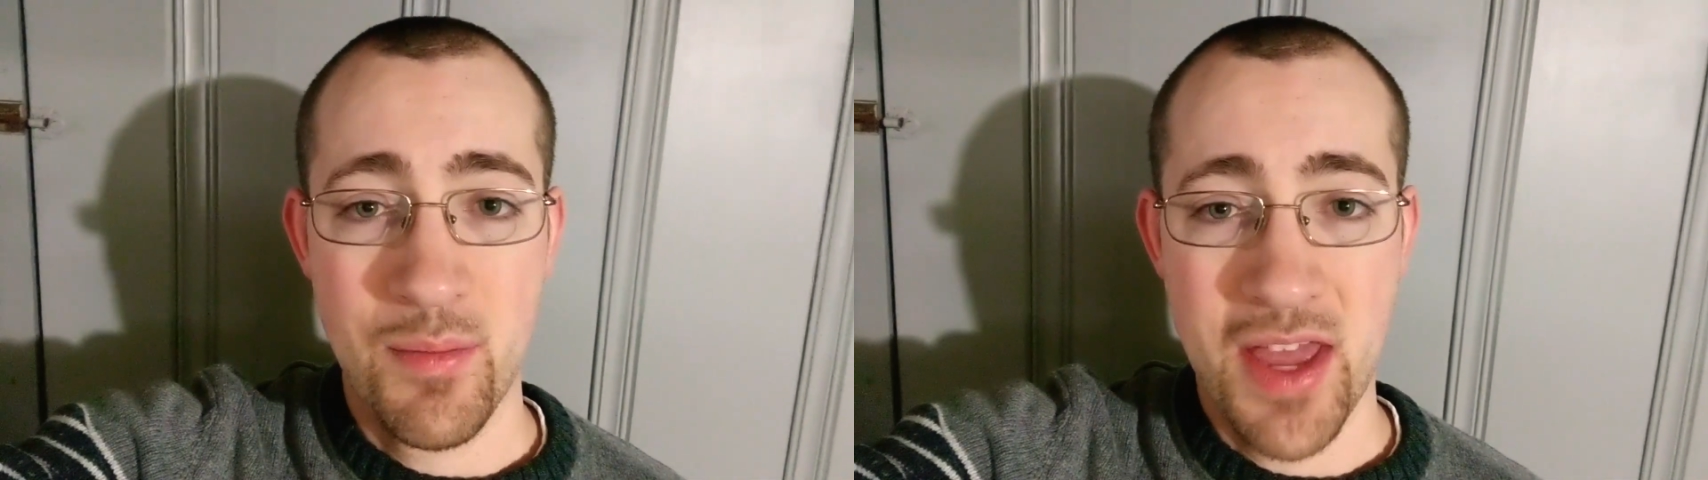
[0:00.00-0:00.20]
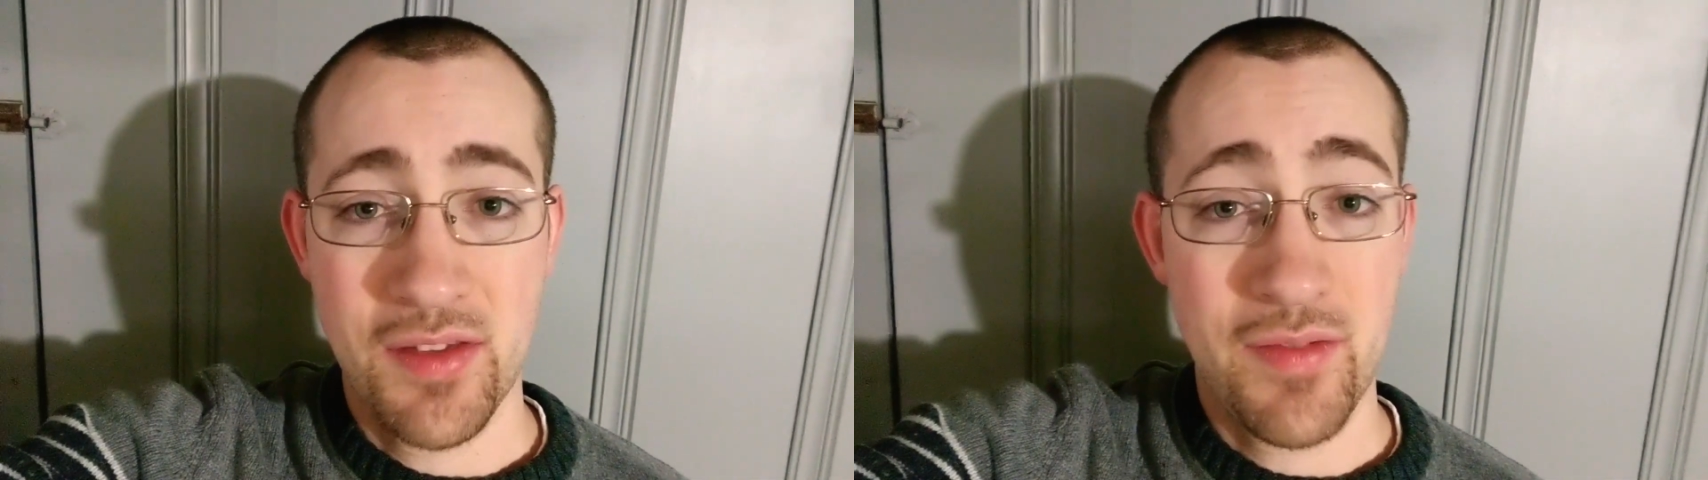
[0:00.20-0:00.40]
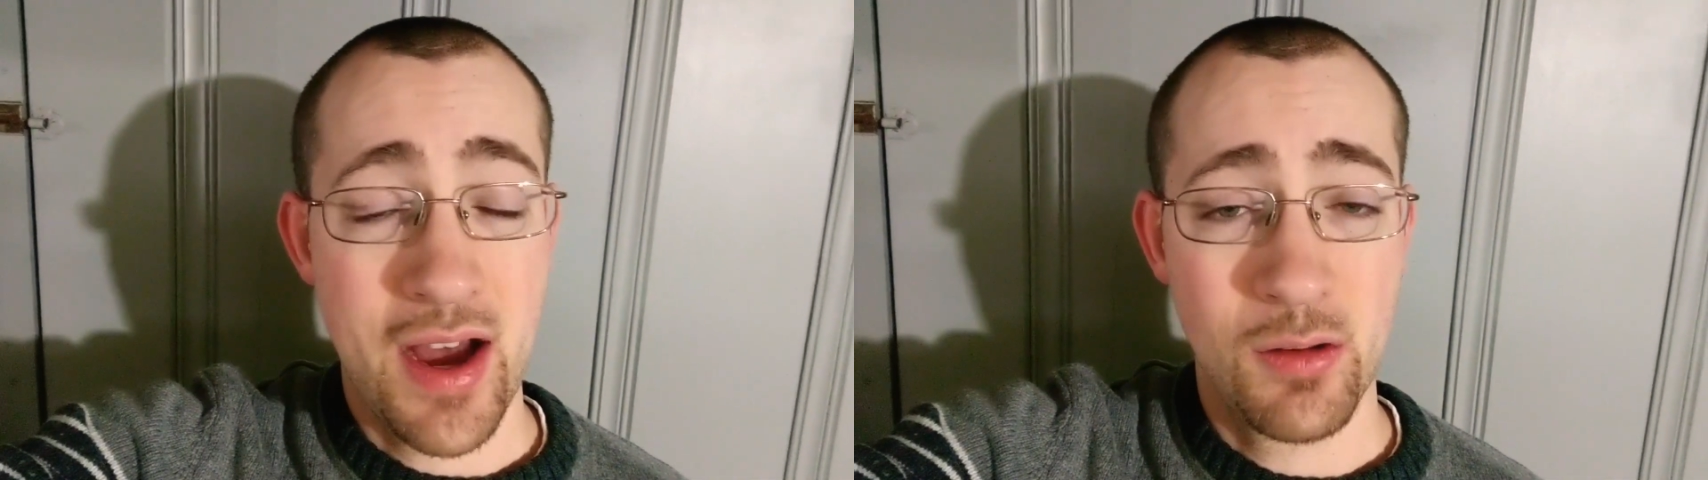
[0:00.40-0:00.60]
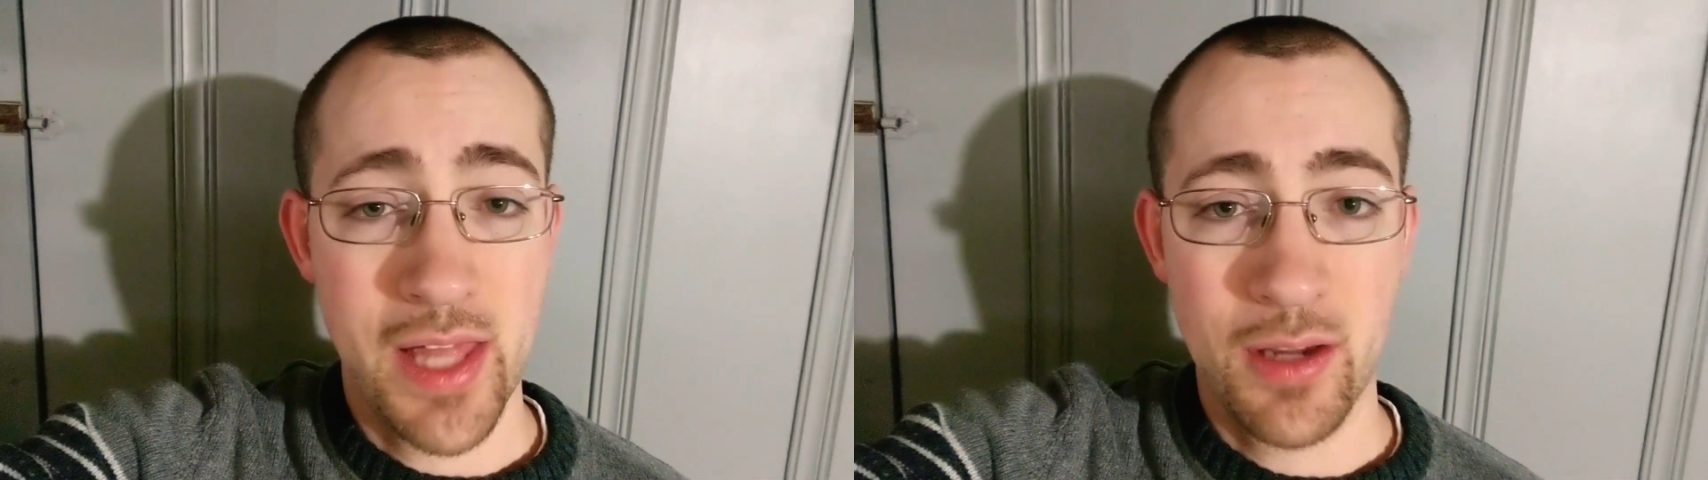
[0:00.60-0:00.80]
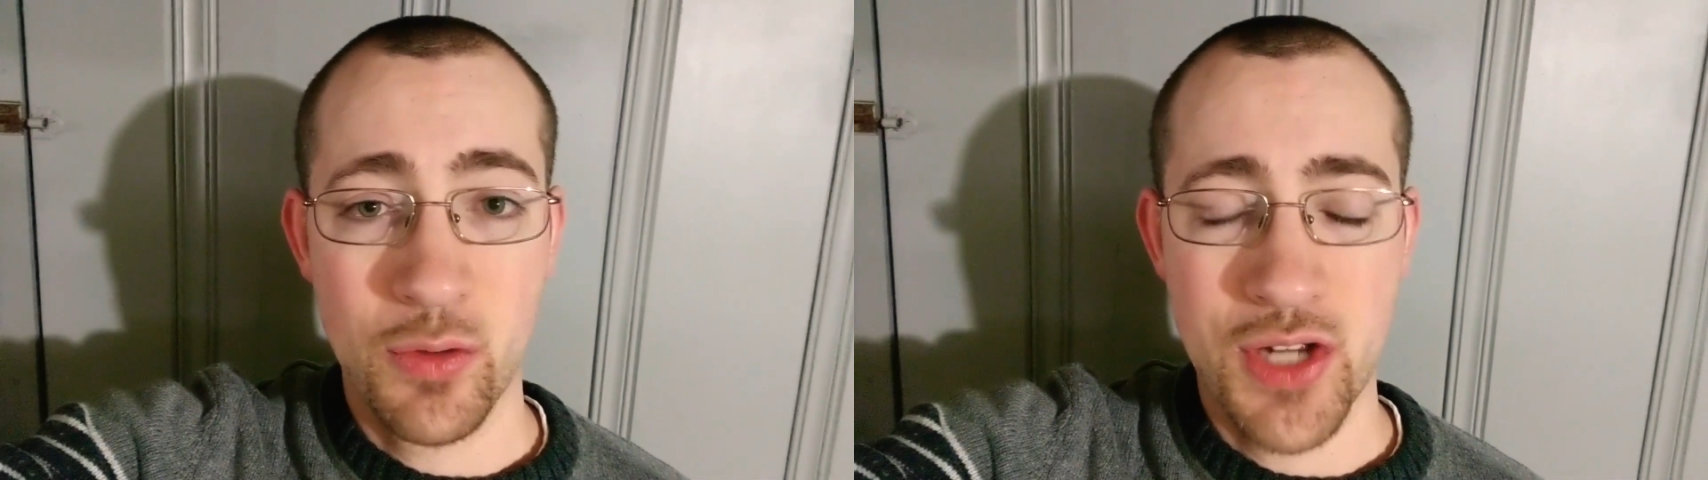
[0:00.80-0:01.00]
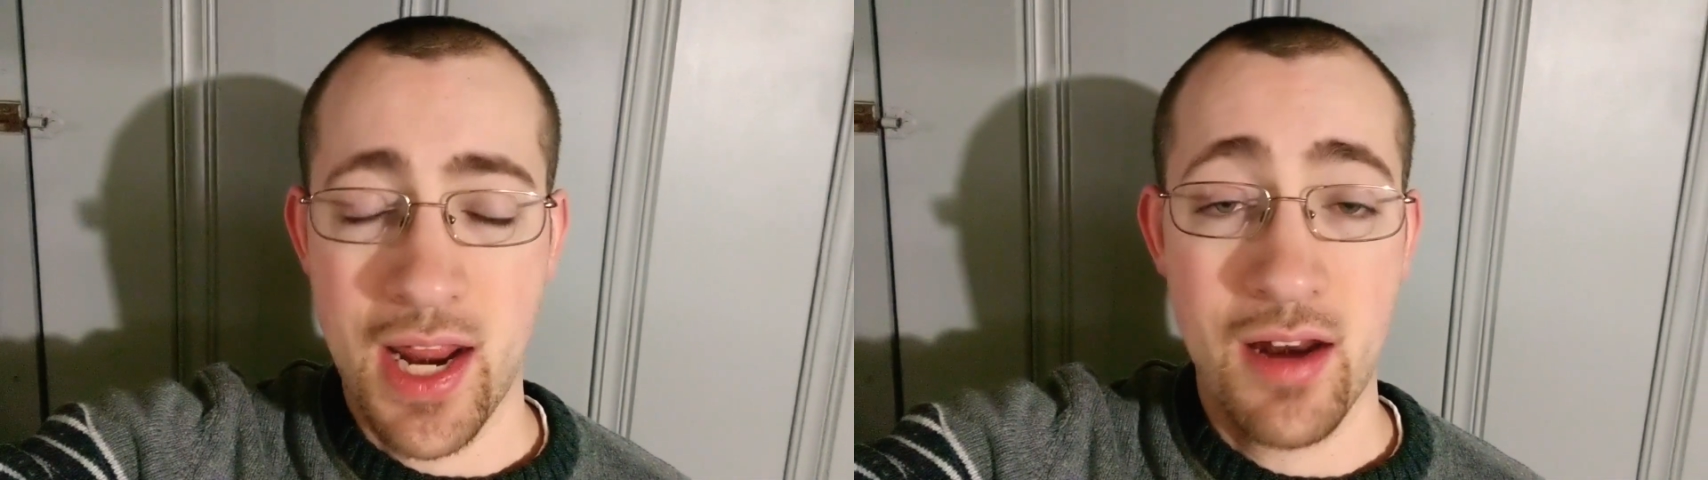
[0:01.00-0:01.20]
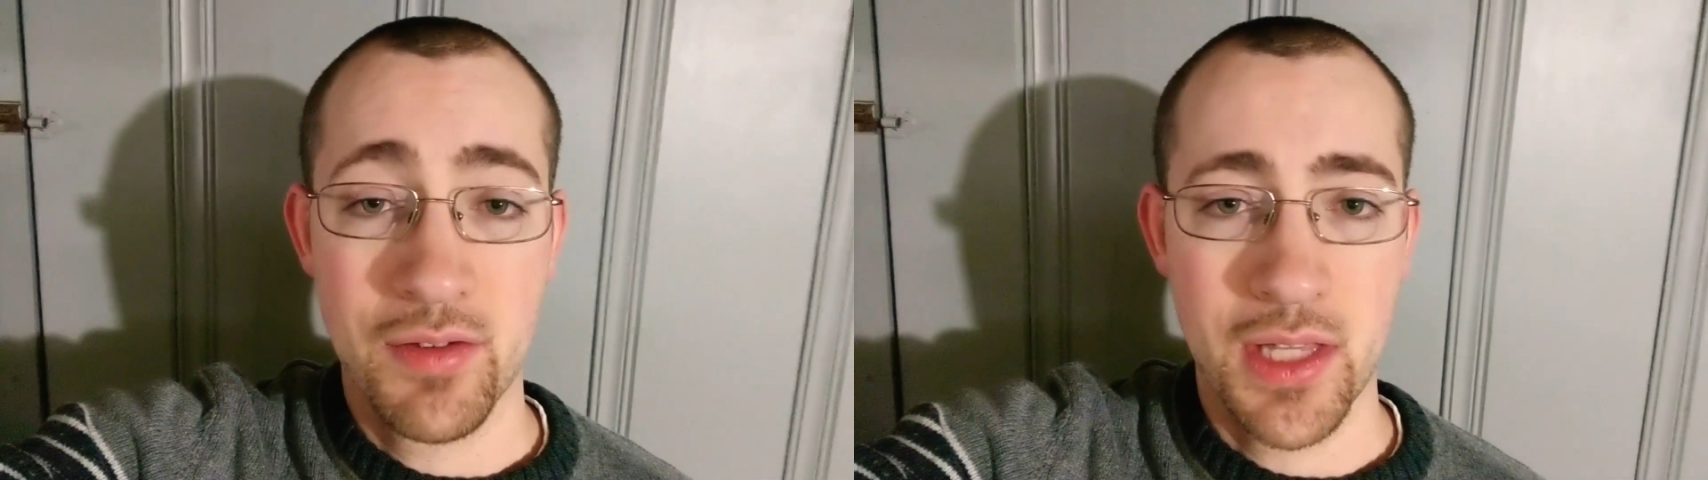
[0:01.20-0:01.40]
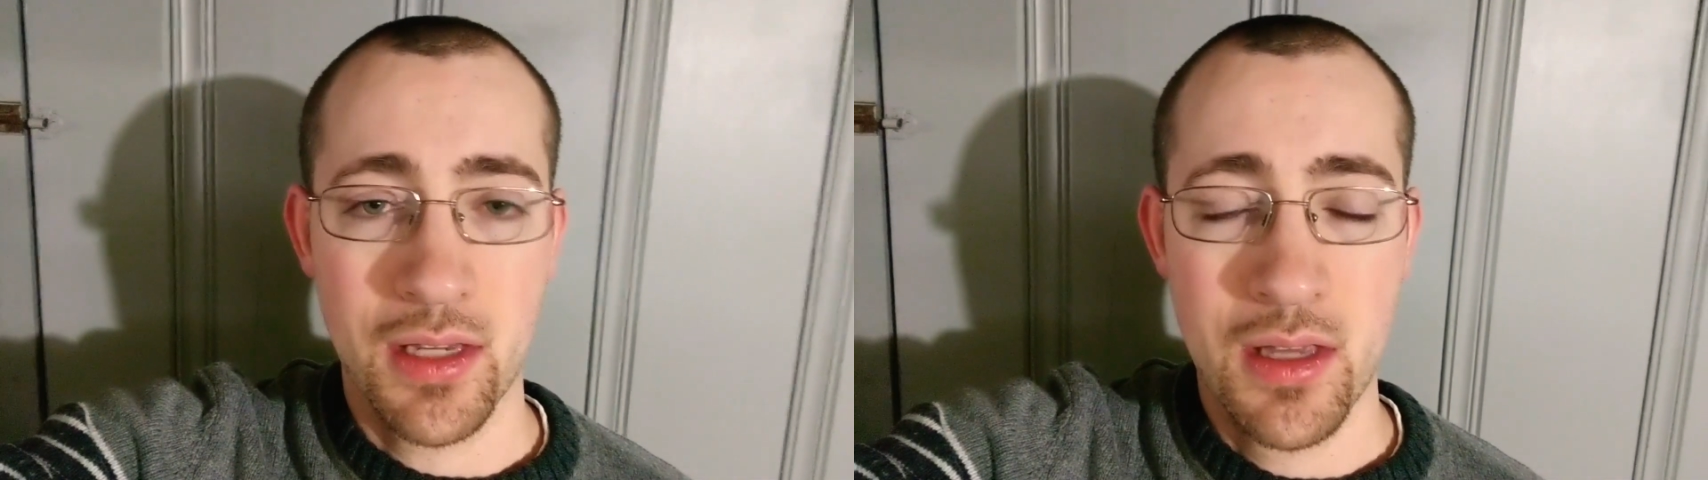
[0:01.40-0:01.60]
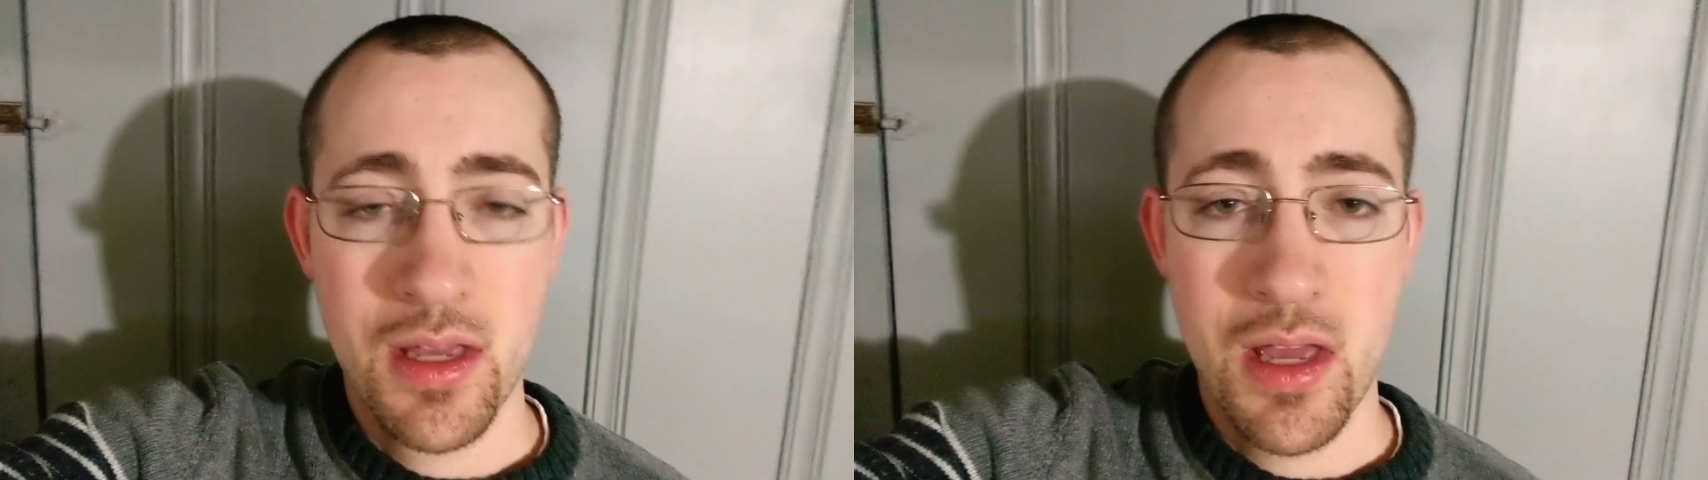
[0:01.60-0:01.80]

Had the foul language. Had everything.